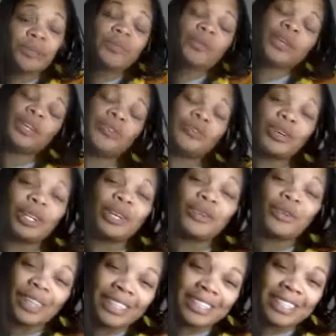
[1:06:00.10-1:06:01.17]
What do you really
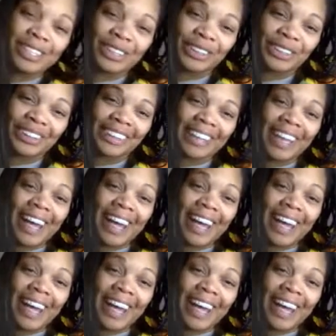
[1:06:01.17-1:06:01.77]
want to do?